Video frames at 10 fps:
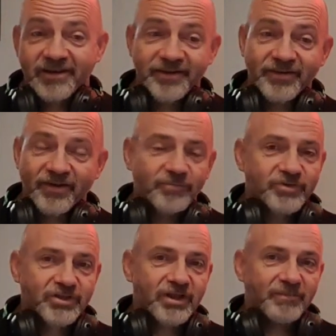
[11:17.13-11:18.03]
And I'm
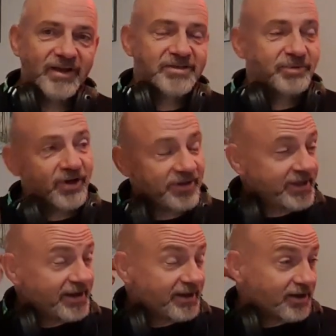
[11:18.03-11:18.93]
still amazed by it
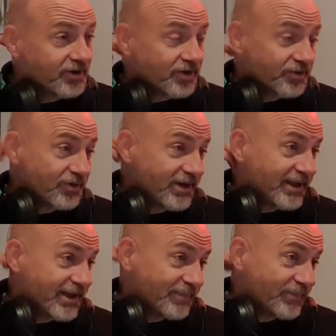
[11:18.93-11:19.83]
now. I
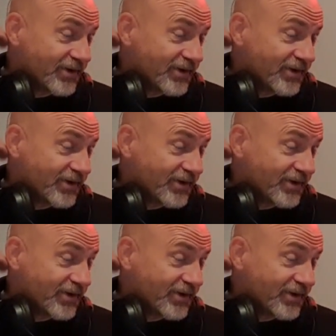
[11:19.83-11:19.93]
really am.